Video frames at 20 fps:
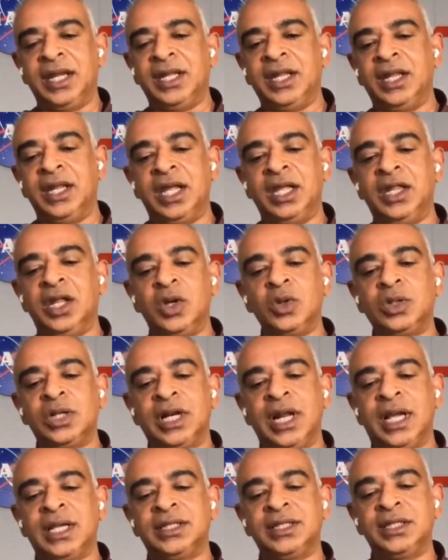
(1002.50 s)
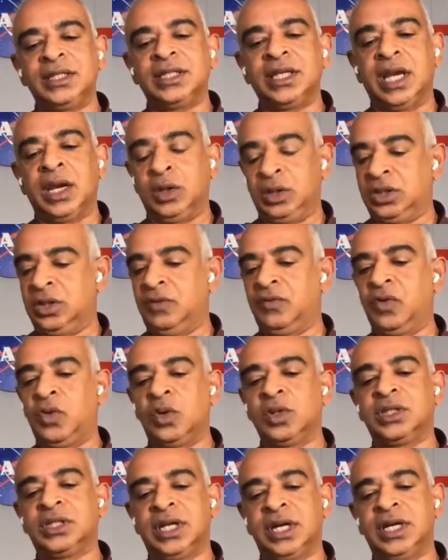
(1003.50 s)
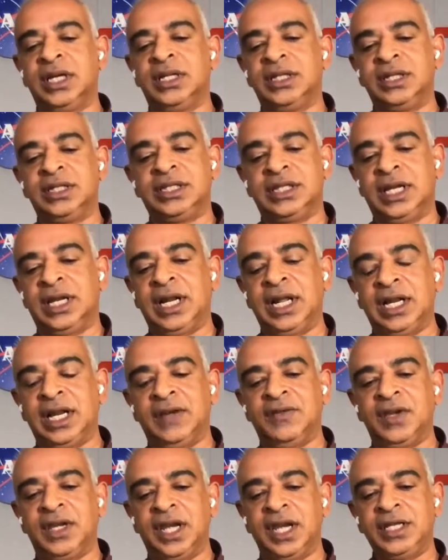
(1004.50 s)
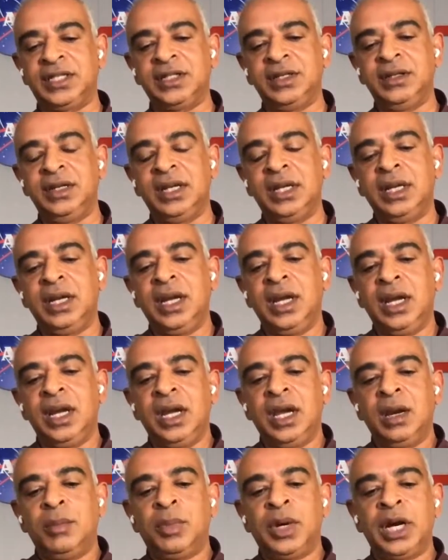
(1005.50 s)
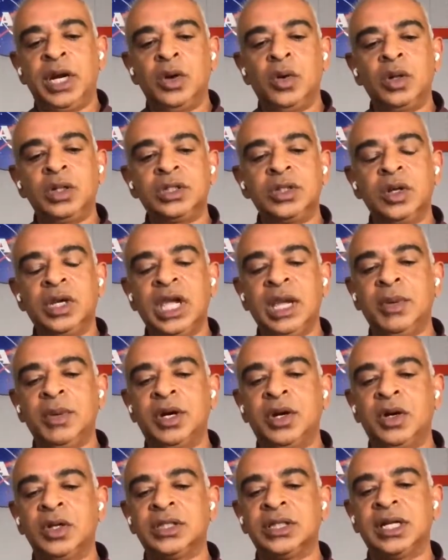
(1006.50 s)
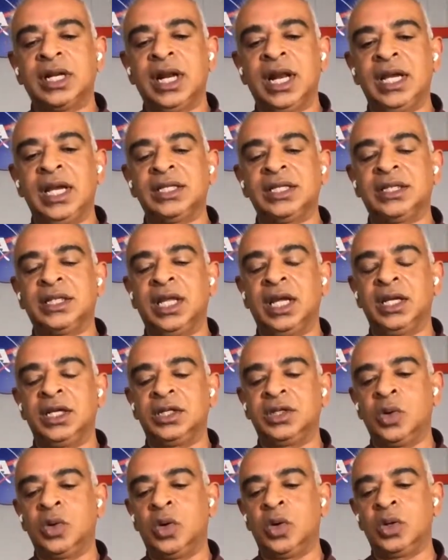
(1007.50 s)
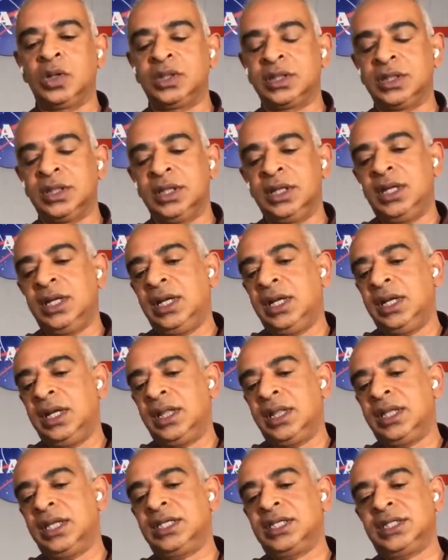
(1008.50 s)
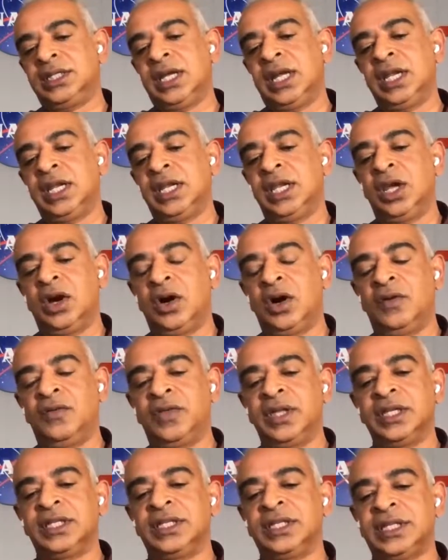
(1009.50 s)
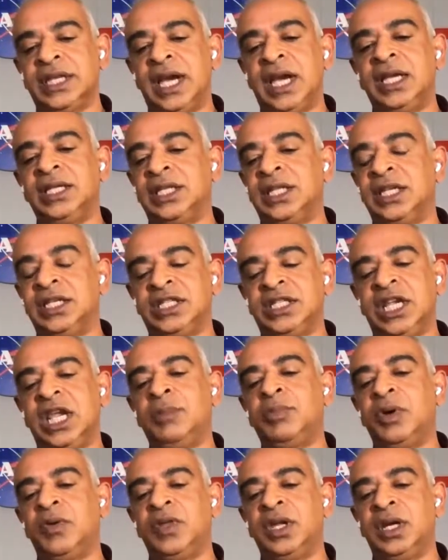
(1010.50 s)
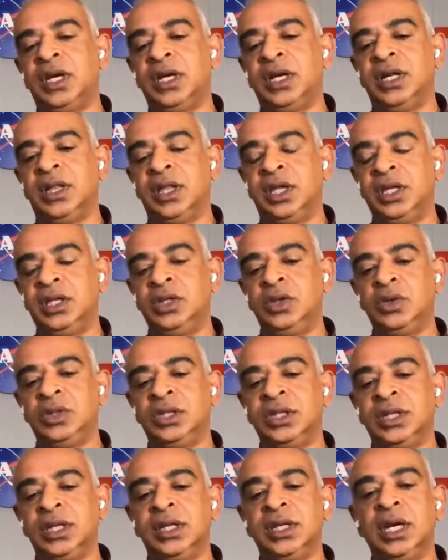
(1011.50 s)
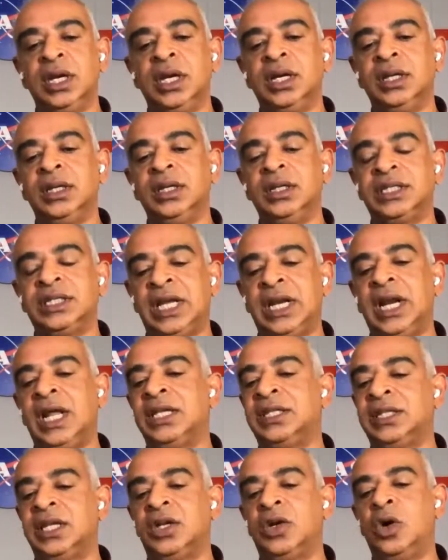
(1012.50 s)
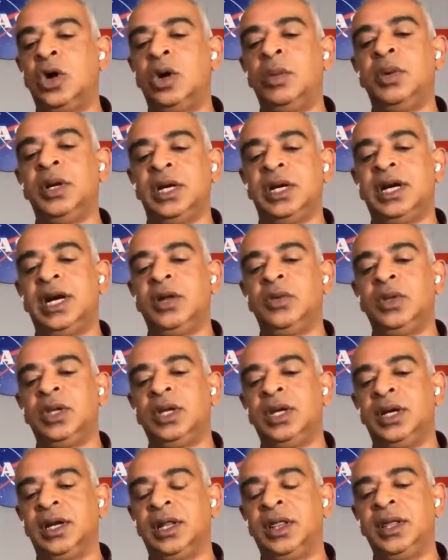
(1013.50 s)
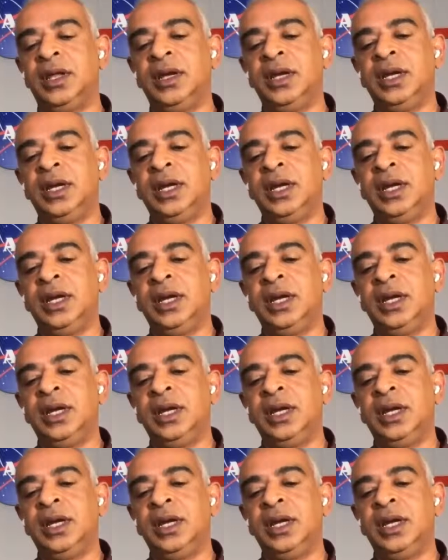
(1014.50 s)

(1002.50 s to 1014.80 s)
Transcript: in those classes, I was, of course, studied satellite navigation, but I also came across a class that taught the study of the size and the shape of the Earth using satellites that orbit around the Earth.